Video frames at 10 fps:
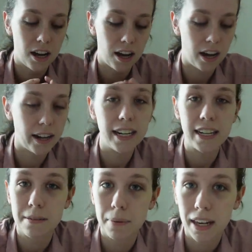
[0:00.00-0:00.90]
I
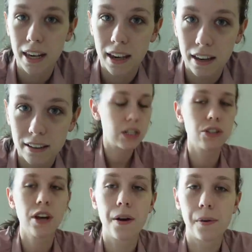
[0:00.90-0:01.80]
need to be here.
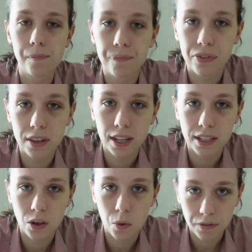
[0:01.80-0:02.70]
So
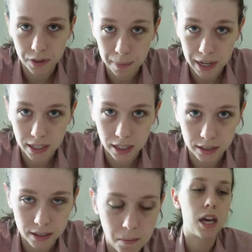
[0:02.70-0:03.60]
let's go over the
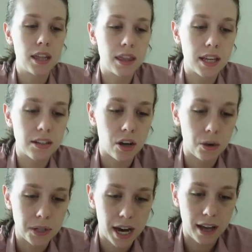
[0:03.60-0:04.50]
basics. In this
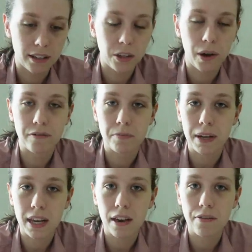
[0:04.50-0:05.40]
hotel, you have to
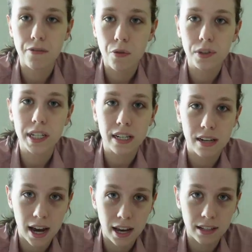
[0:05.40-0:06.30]
be here for 14
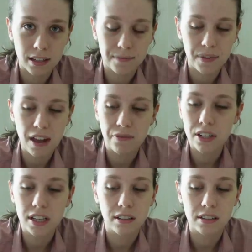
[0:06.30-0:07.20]
days. Every
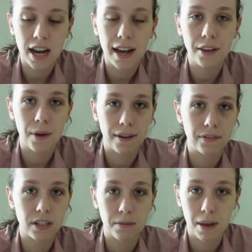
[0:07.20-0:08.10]
single day you have
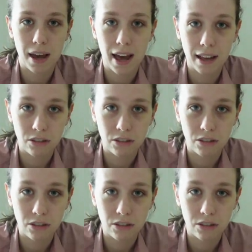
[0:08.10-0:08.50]
to submit a health